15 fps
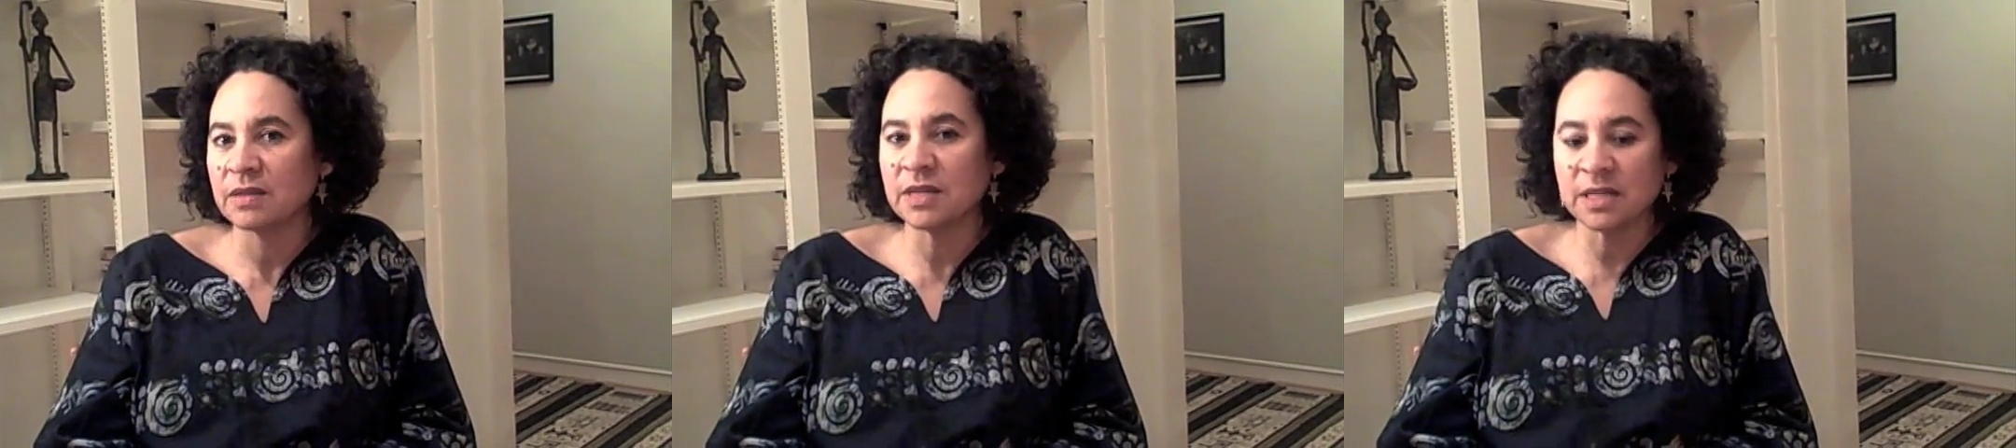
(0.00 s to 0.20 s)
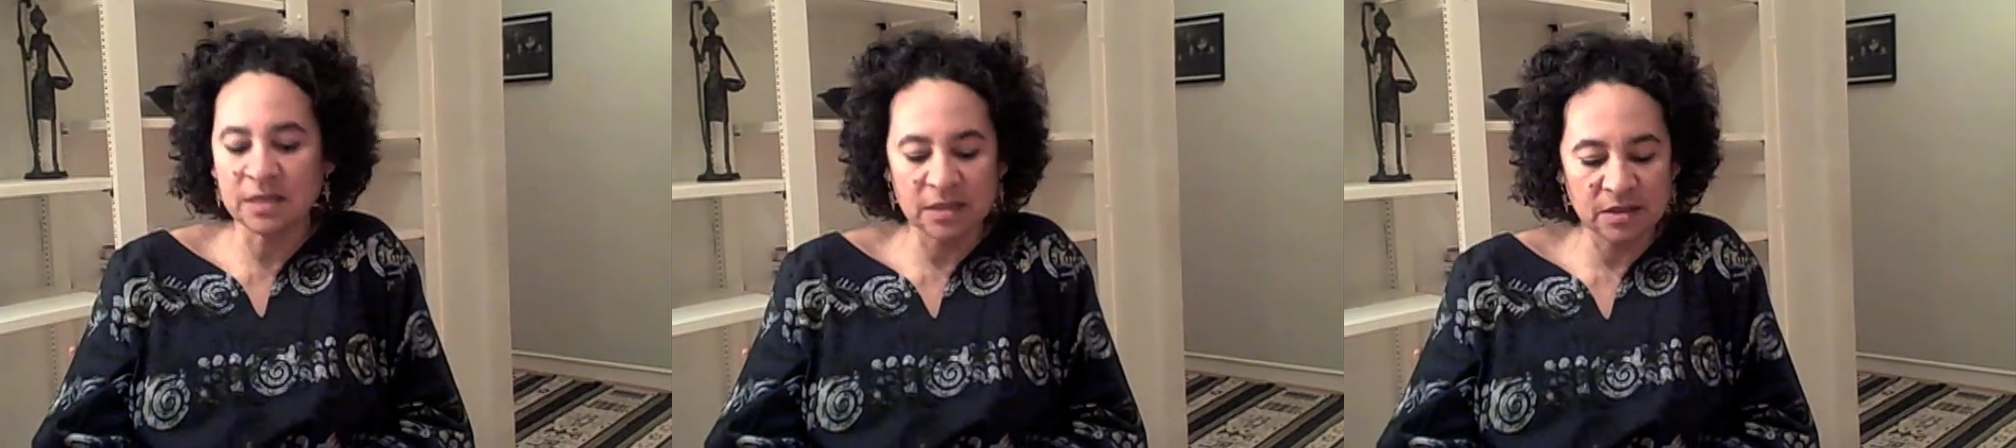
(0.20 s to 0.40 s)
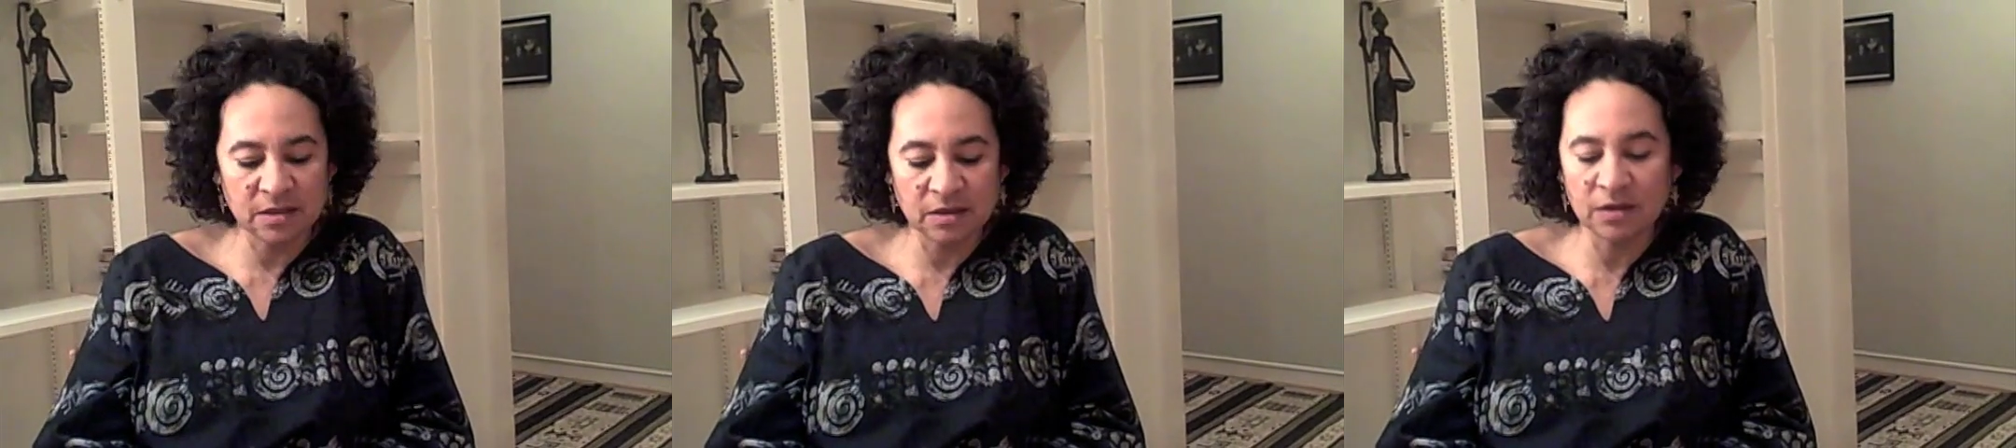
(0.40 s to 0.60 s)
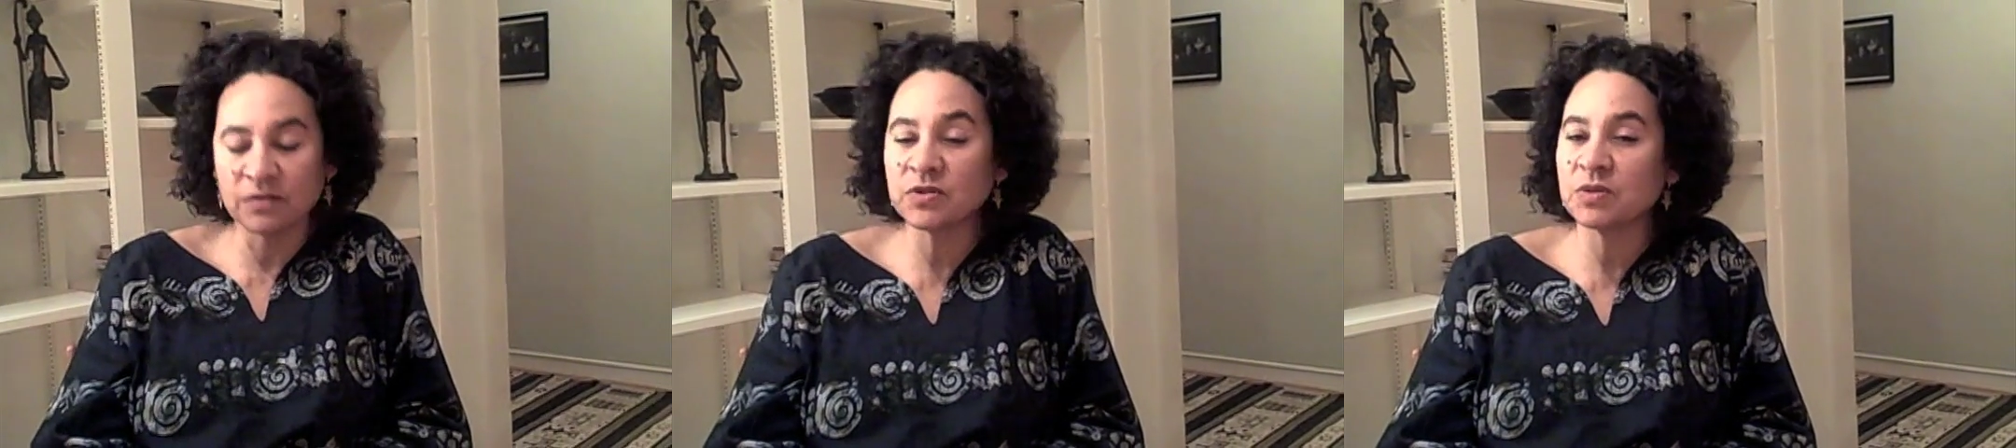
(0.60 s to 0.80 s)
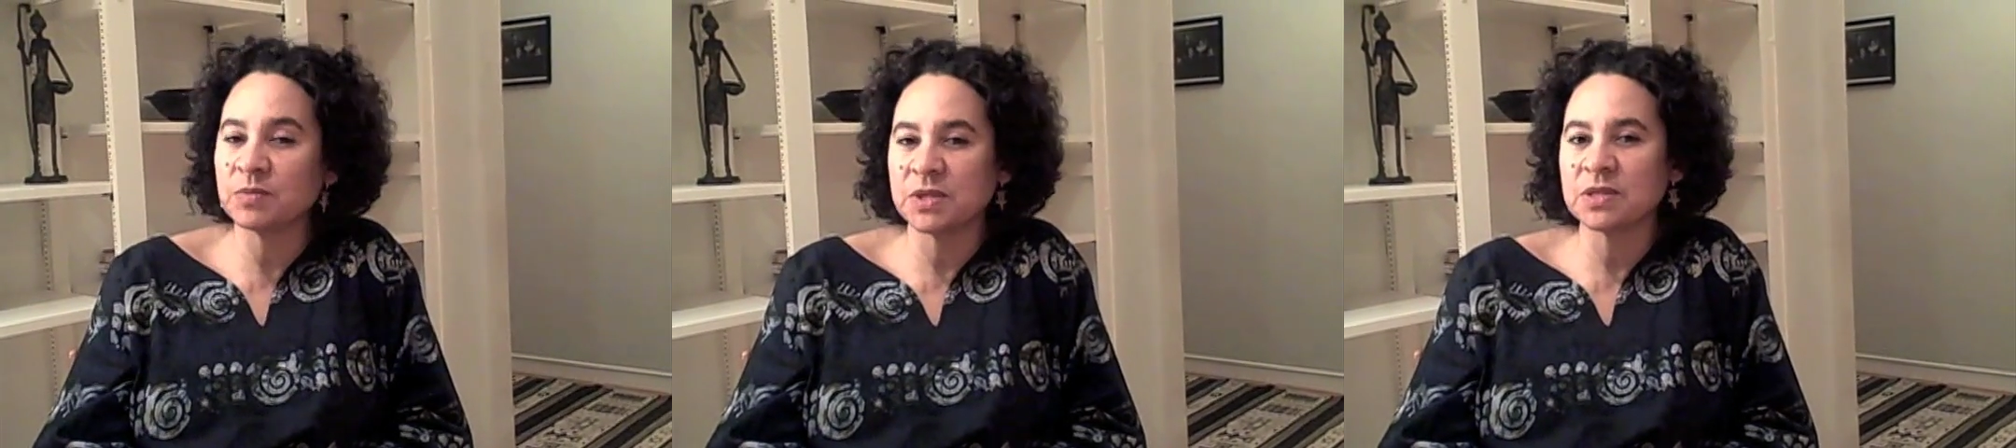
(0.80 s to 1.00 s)
They
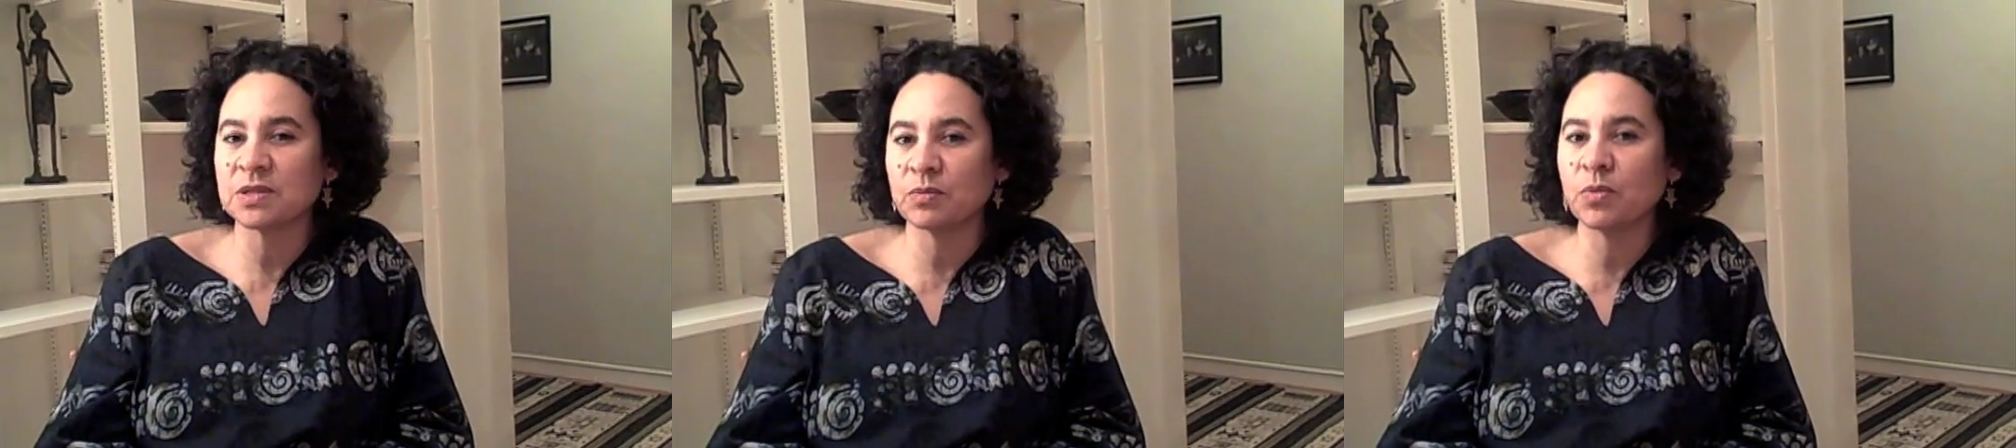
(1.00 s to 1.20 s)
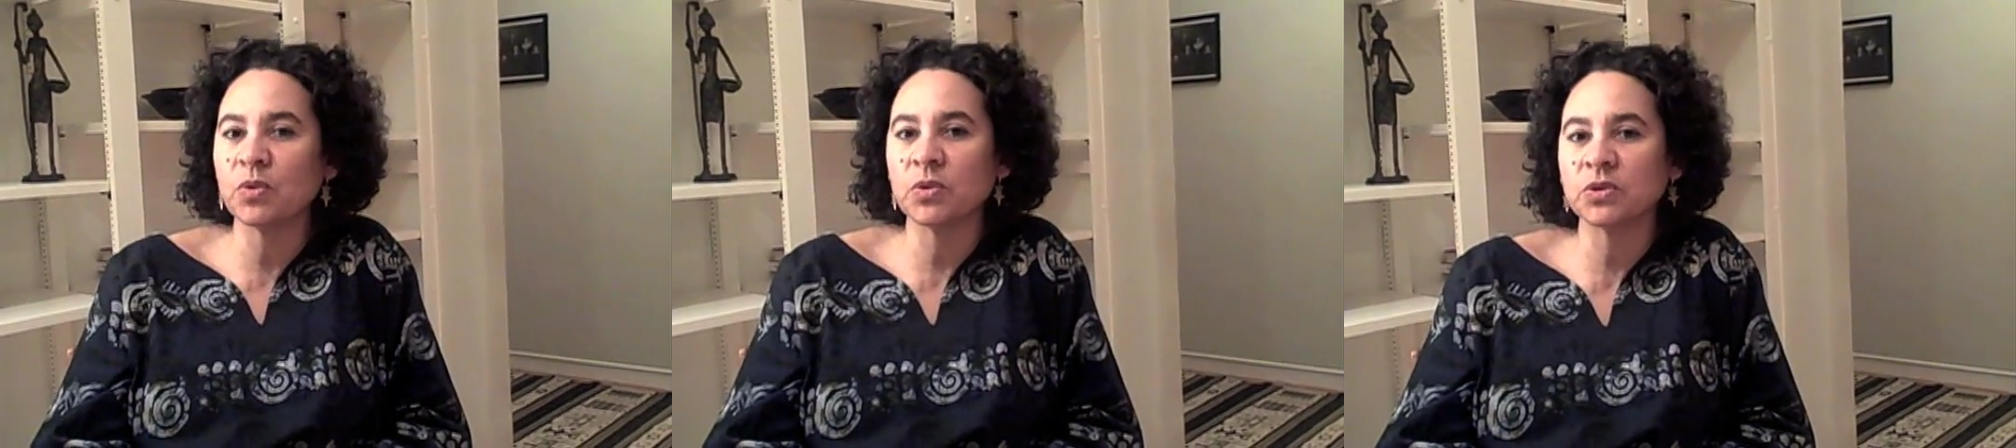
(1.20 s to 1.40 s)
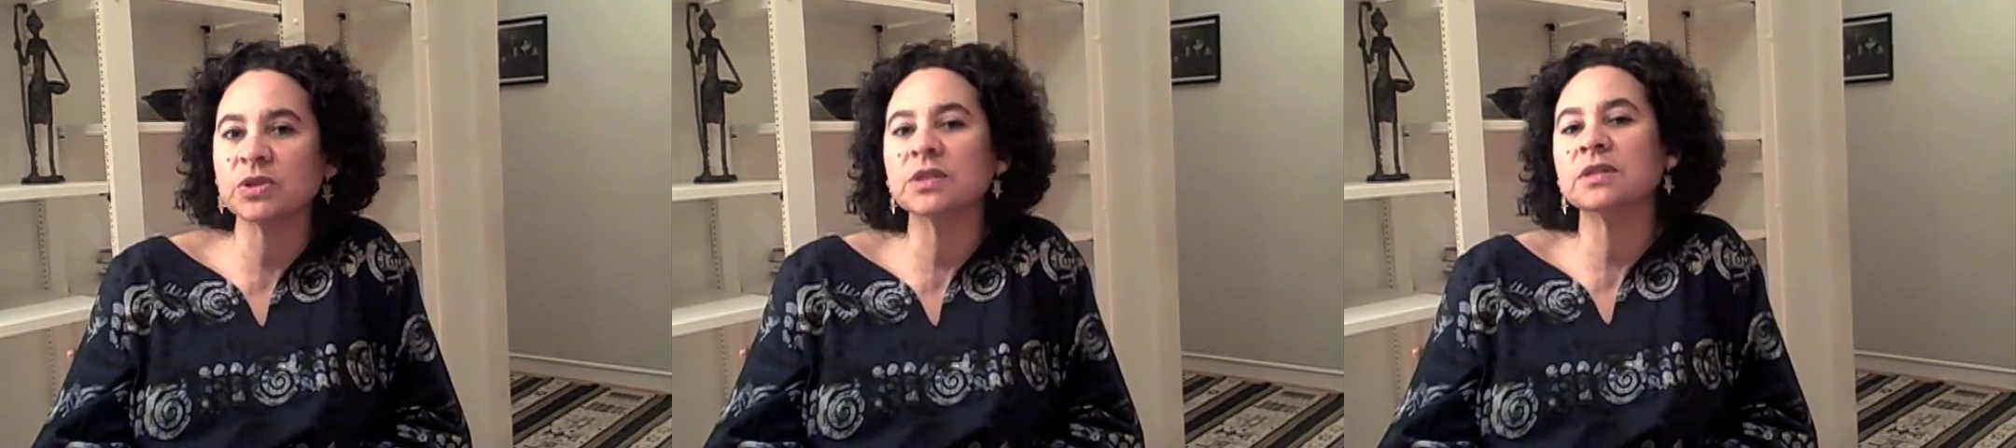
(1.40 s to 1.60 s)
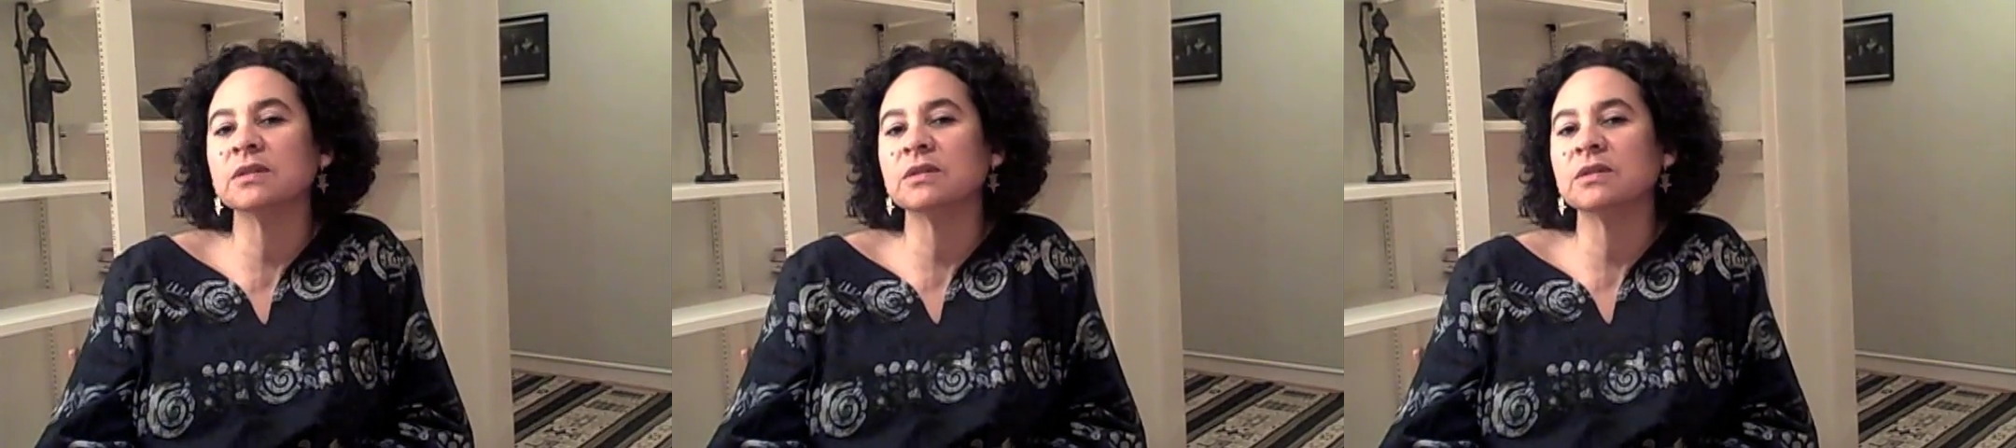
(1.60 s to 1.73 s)
deserve to be supported